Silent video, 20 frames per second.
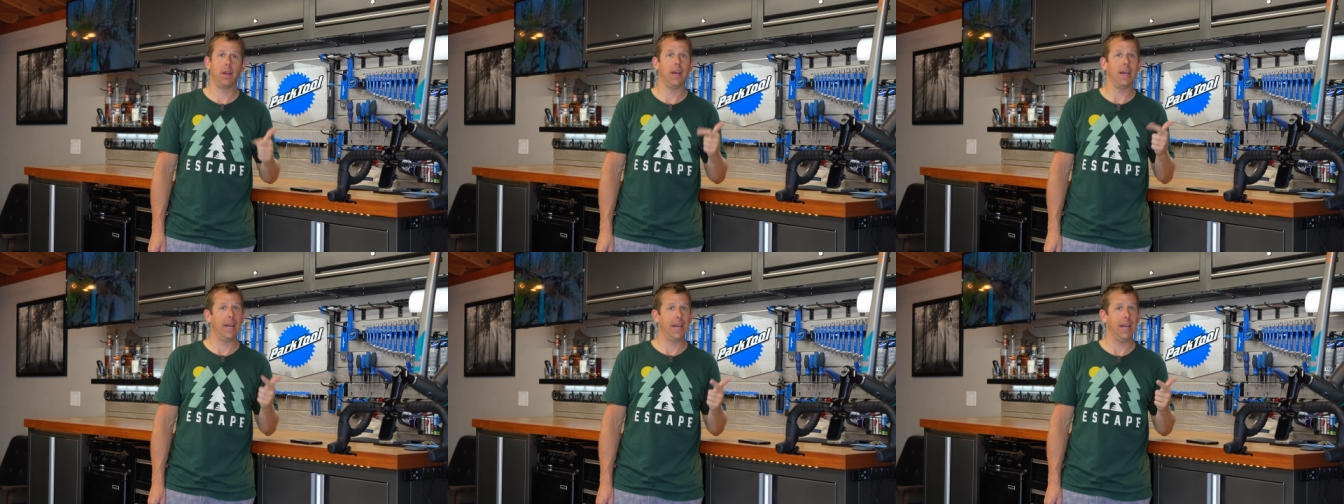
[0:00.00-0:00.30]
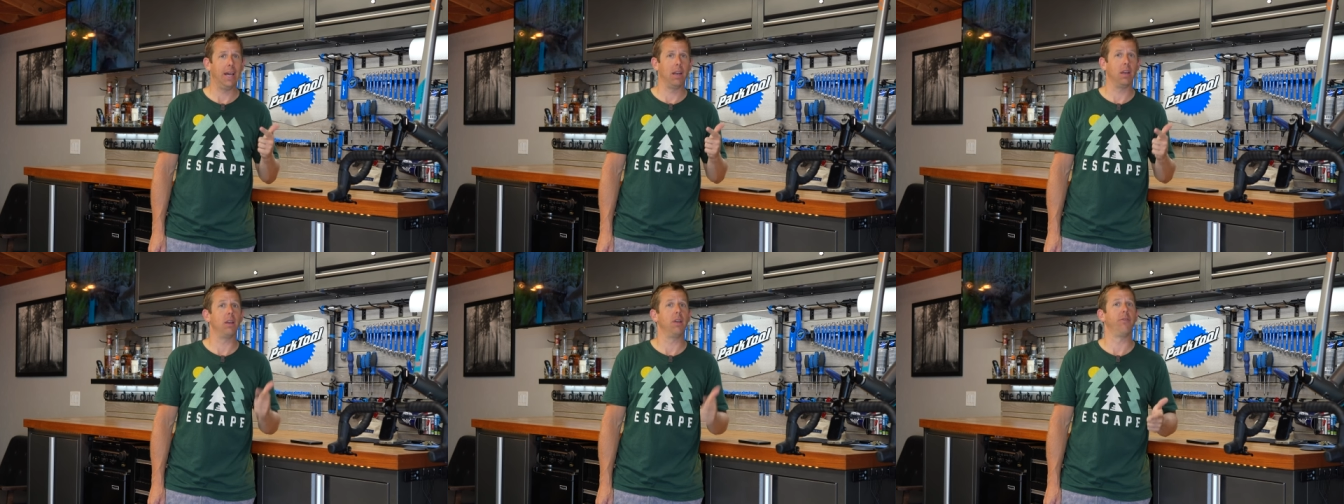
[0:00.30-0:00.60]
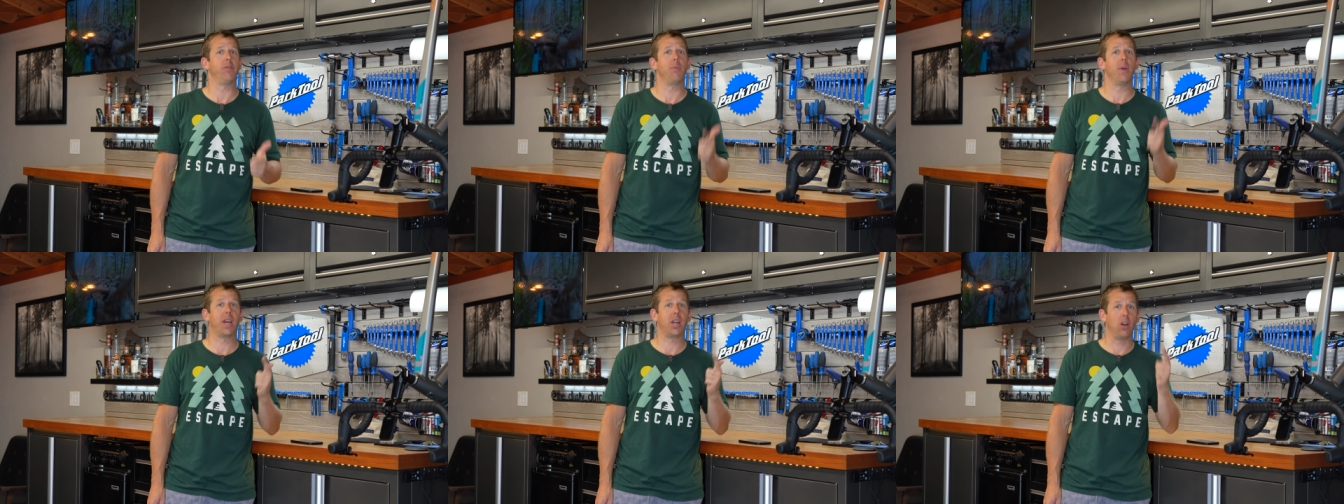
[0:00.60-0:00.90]
And
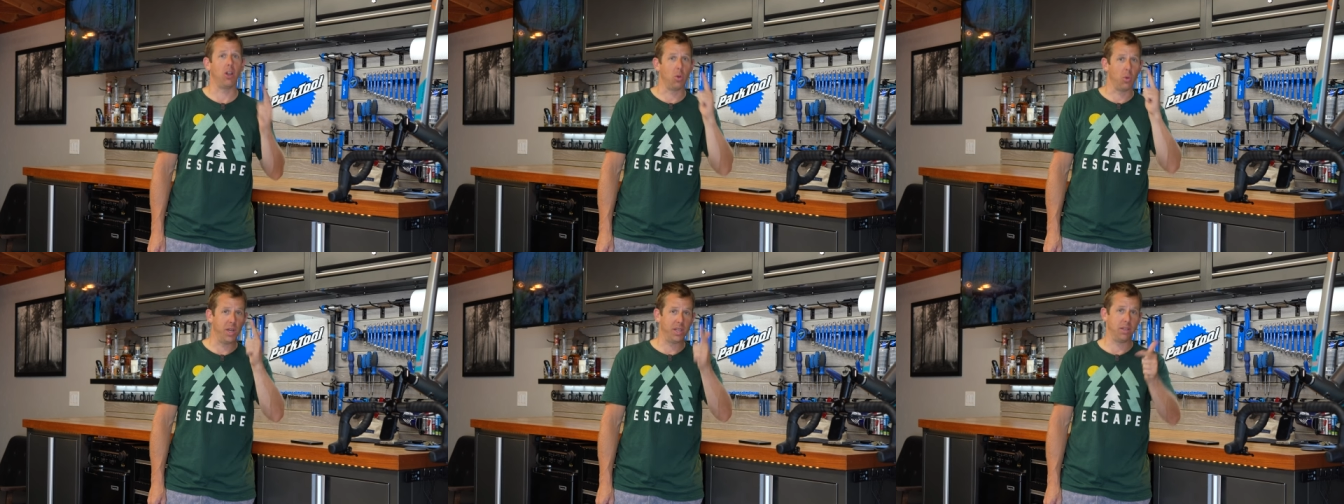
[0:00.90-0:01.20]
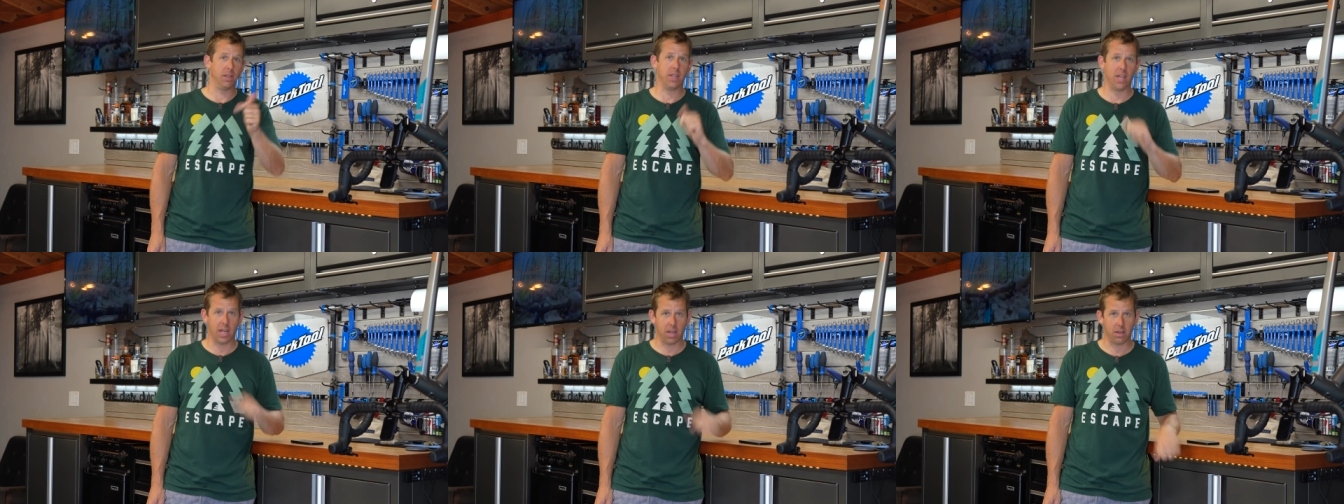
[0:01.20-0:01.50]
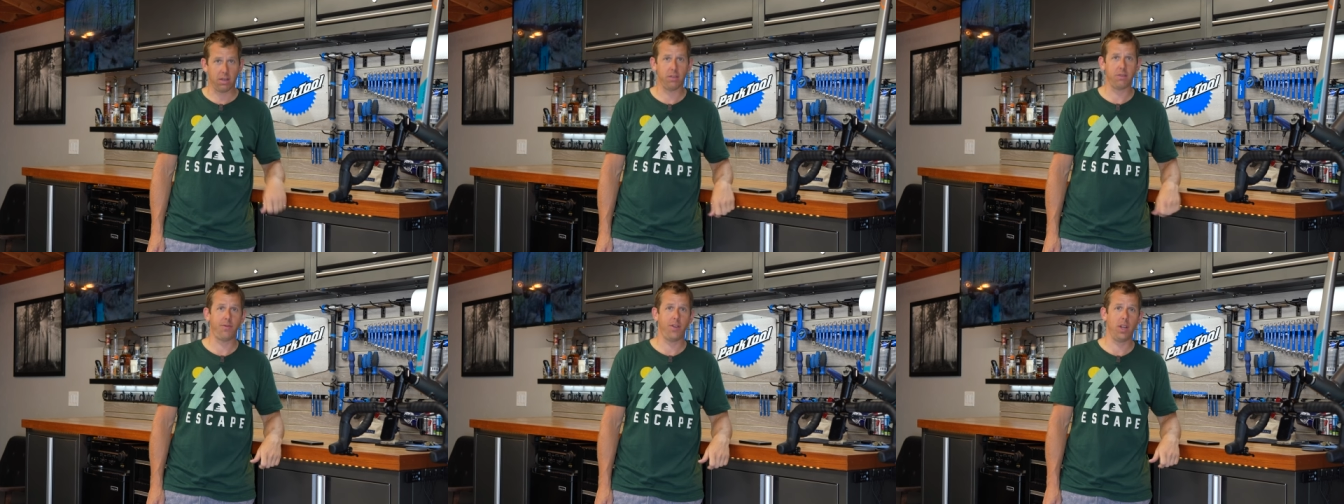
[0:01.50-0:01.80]
if you make it all the way to the end
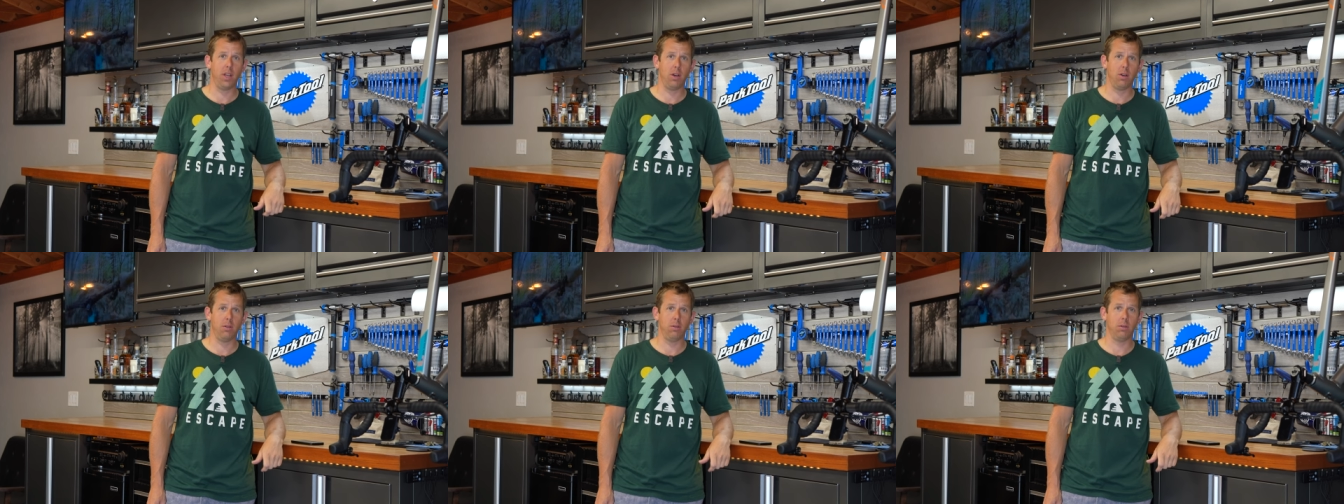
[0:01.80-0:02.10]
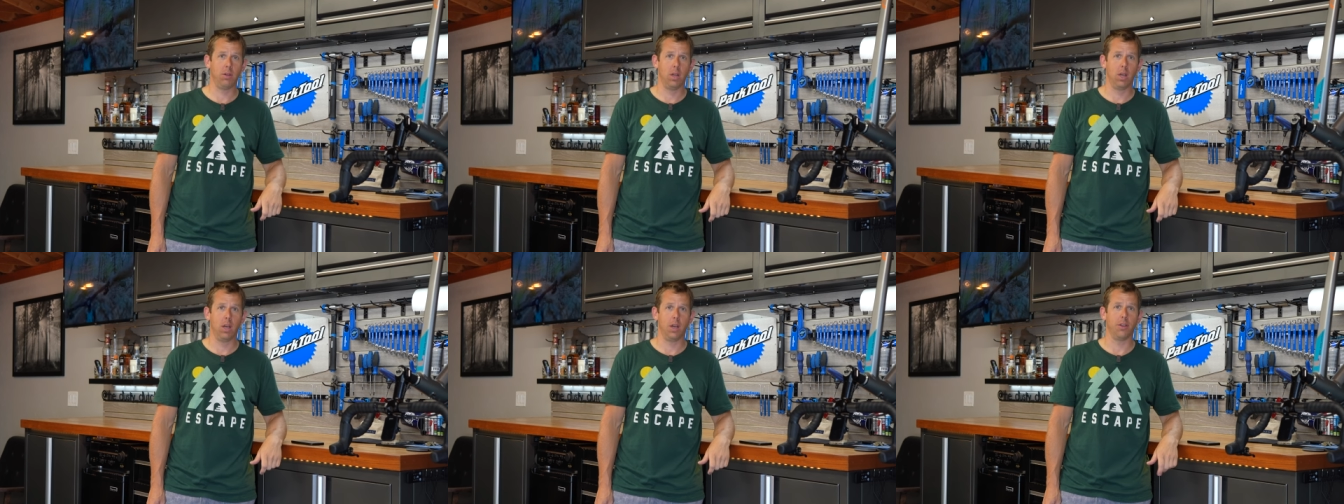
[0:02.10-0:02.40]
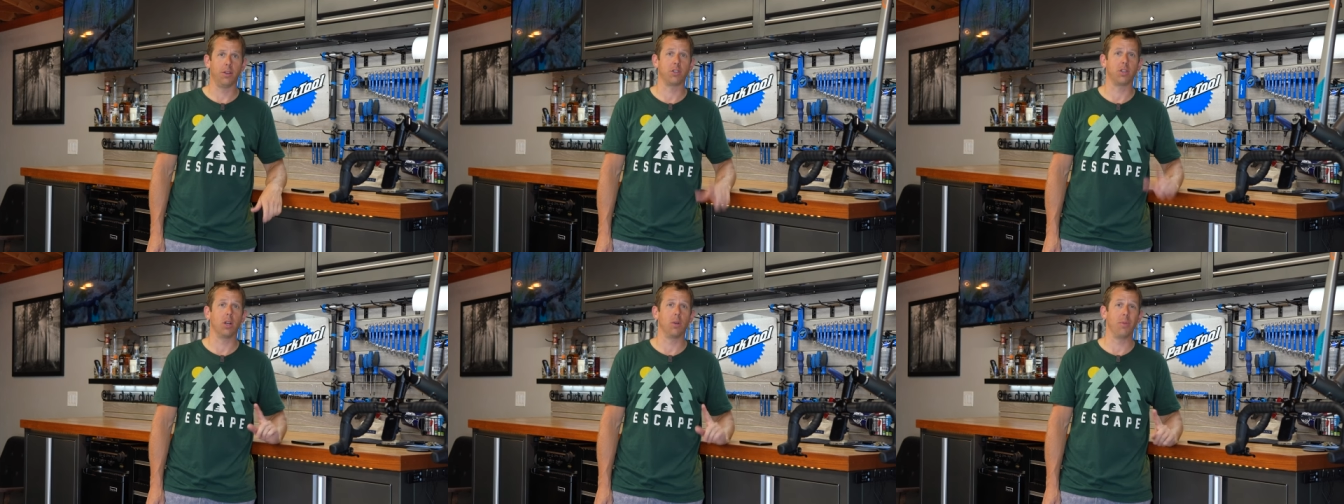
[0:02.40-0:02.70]
of this video,
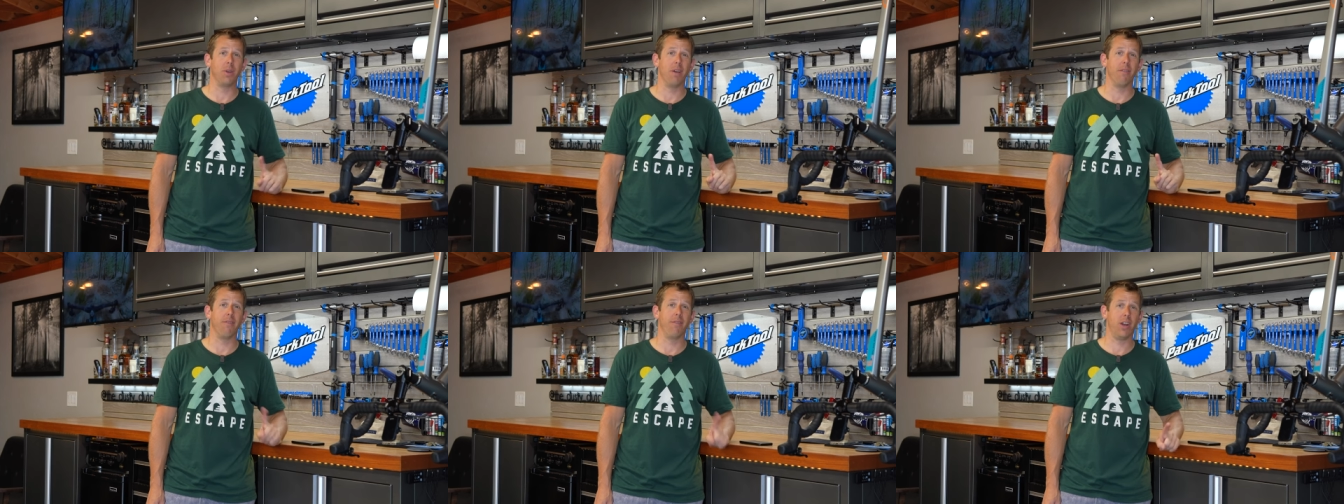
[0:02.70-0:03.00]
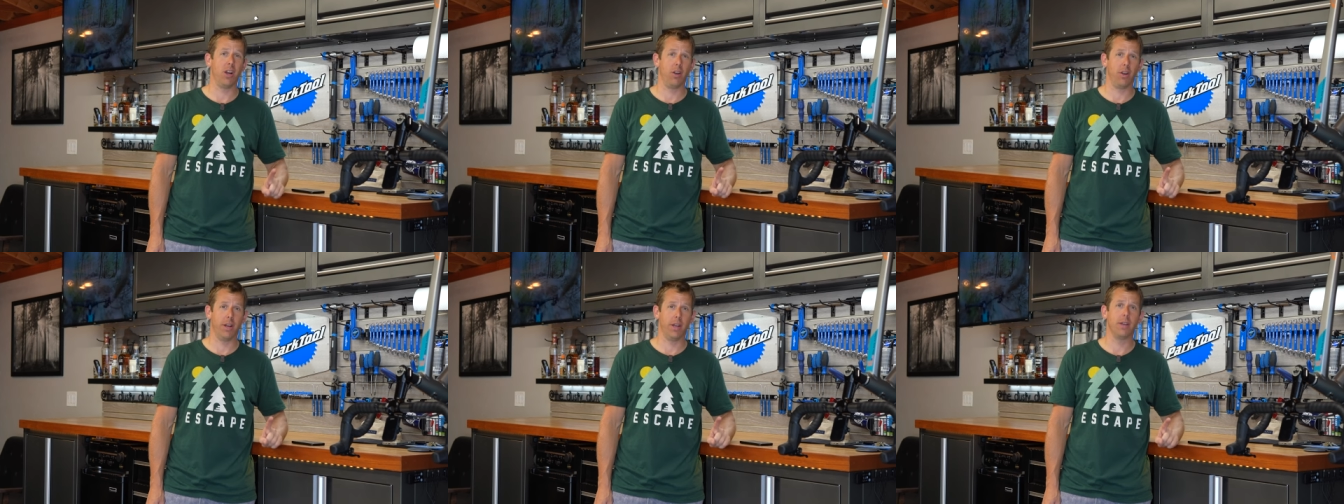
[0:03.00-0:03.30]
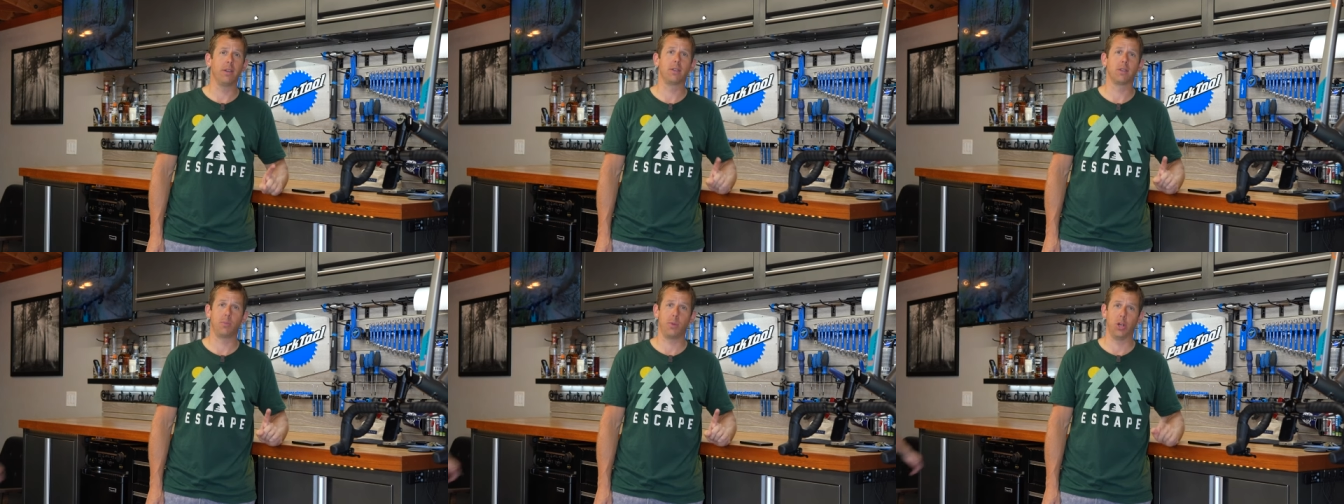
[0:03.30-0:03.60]
there's gonna be a
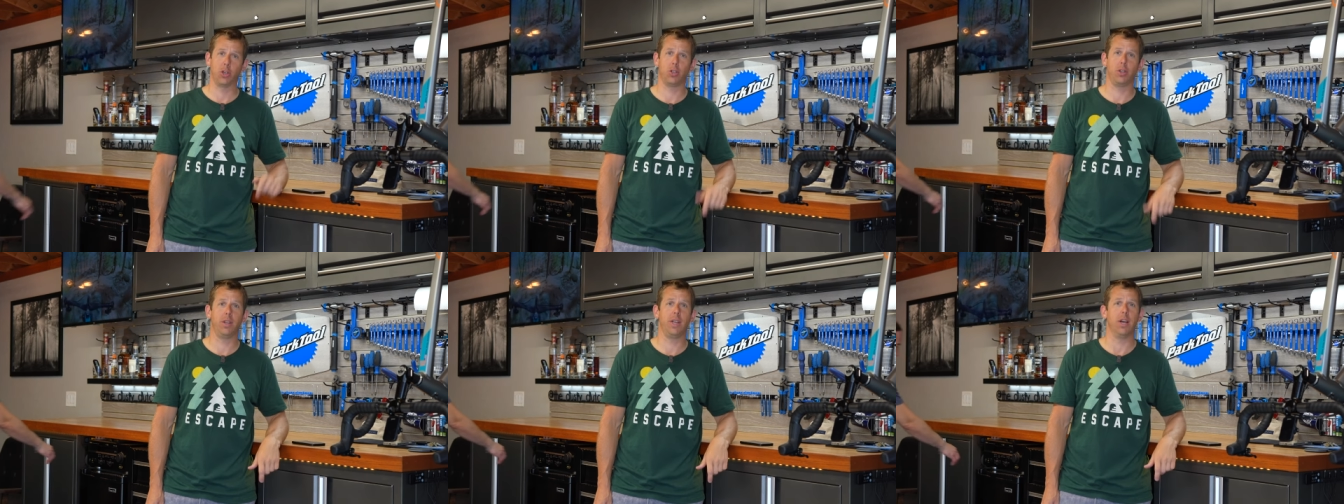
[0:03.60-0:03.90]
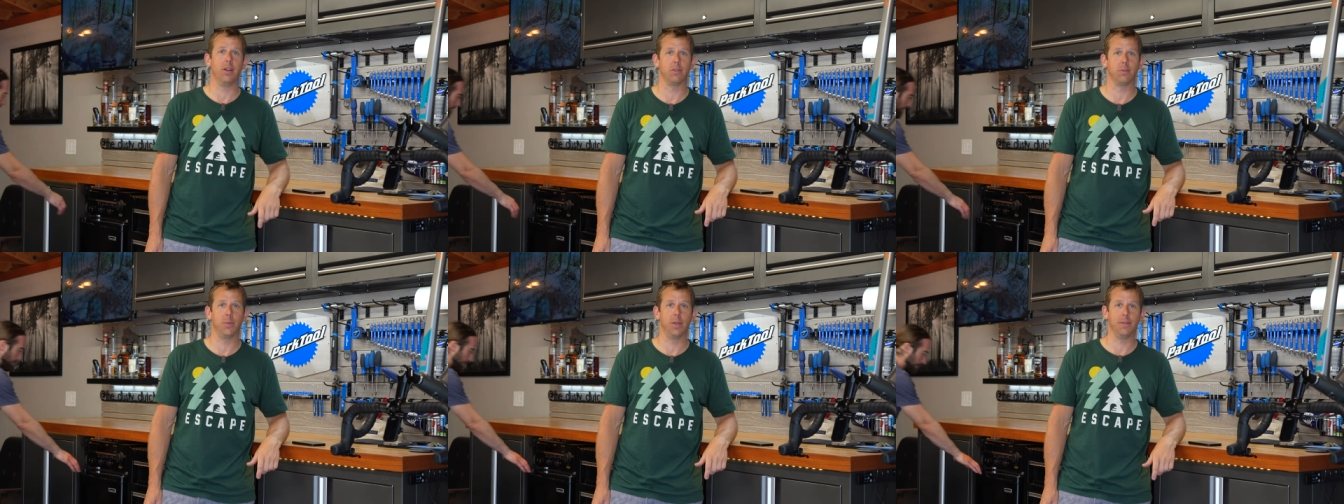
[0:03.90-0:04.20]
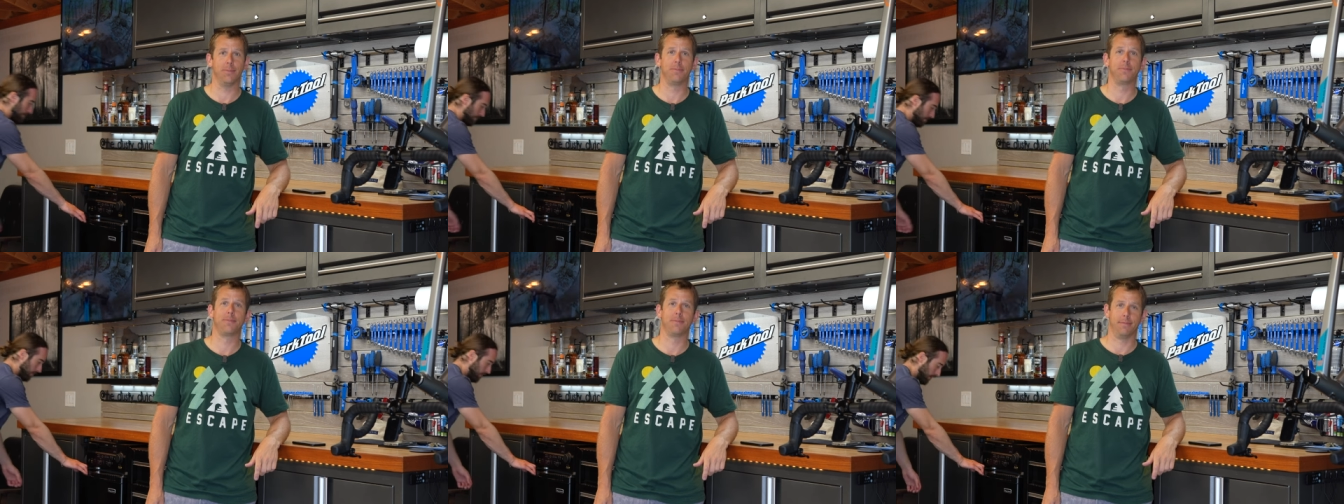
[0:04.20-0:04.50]
very special
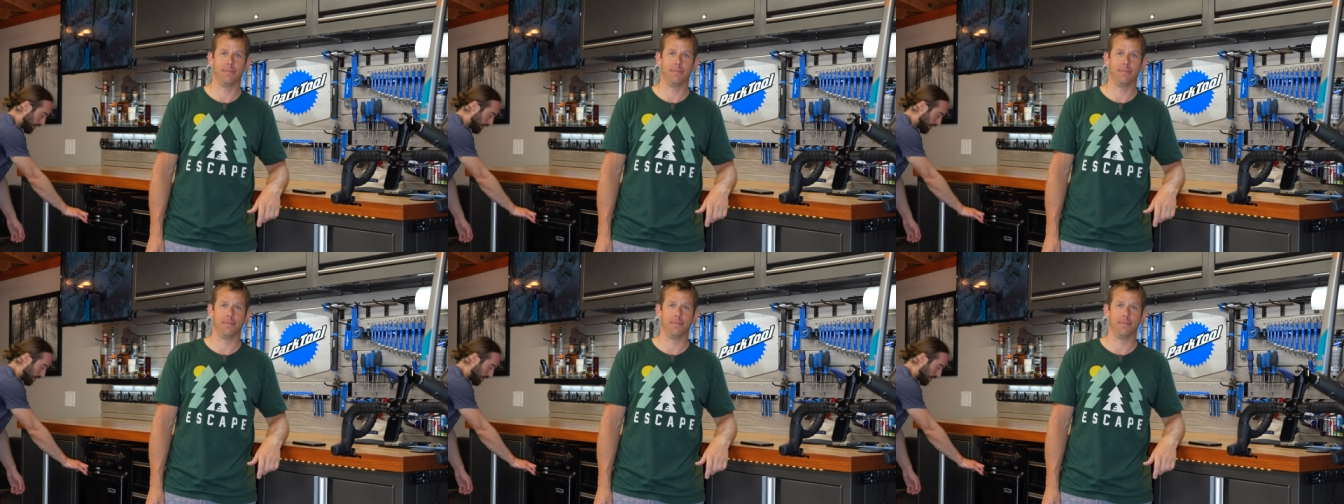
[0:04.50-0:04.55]
announcement.